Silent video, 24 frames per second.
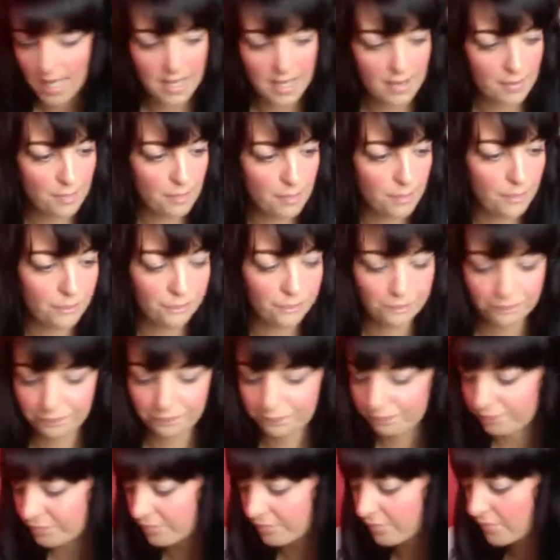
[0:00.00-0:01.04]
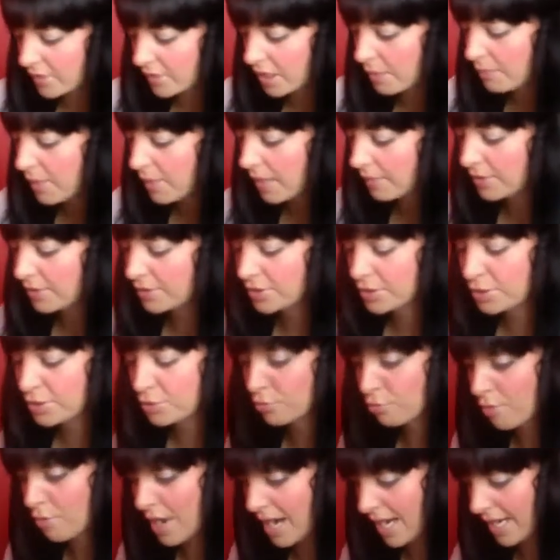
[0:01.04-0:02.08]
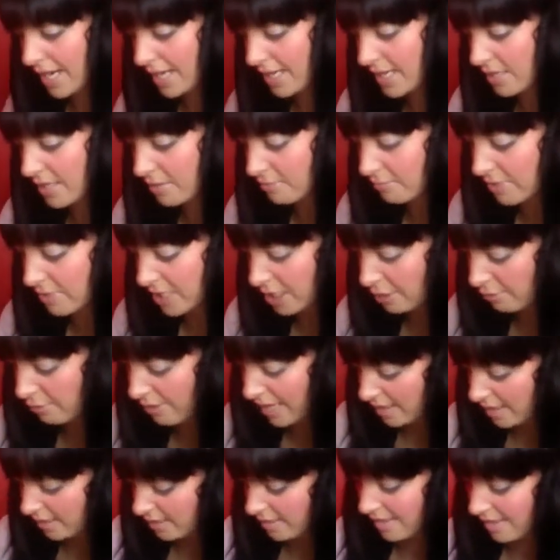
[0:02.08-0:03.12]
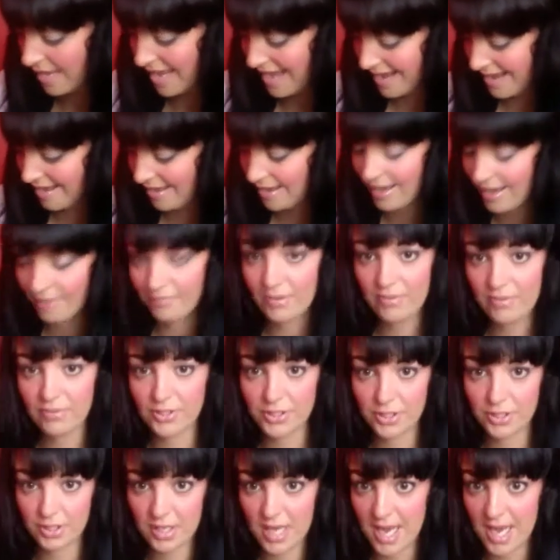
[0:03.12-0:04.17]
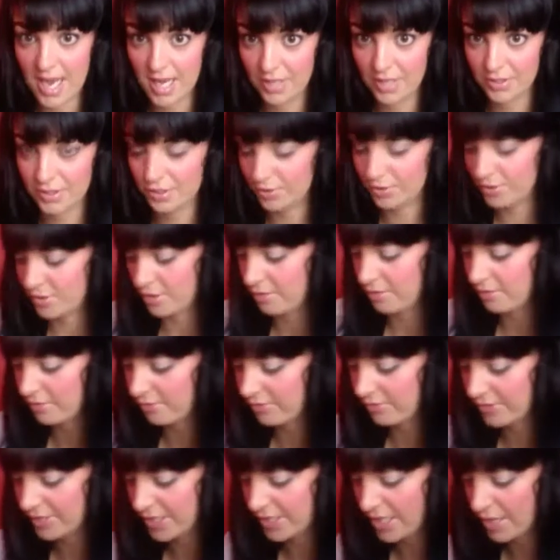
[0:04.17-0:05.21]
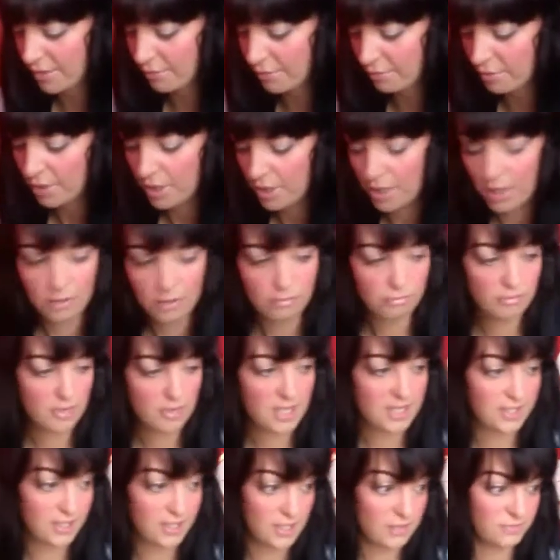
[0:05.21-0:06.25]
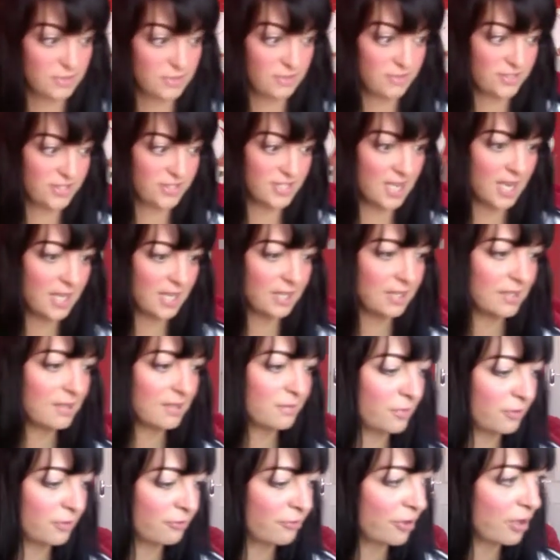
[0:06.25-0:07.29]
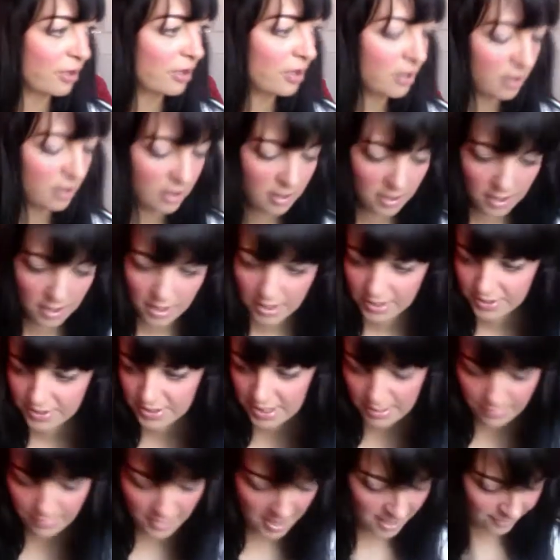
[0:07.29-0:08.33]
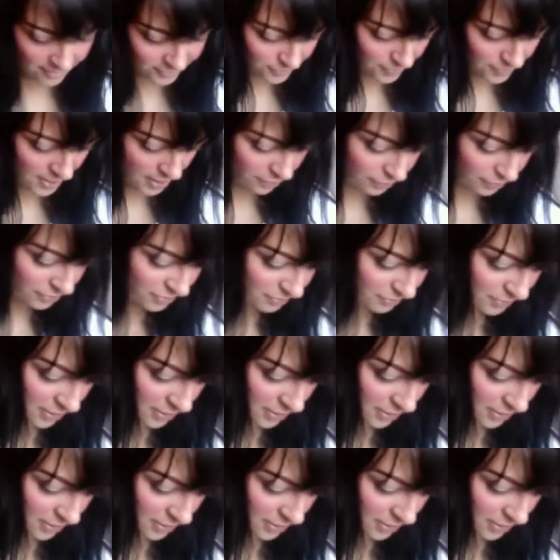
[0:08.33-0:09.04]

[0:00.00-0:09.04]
I'm going to try and recreate her hair. I've never done a hair tutorial video in terms of styling before, so you might have to bear with me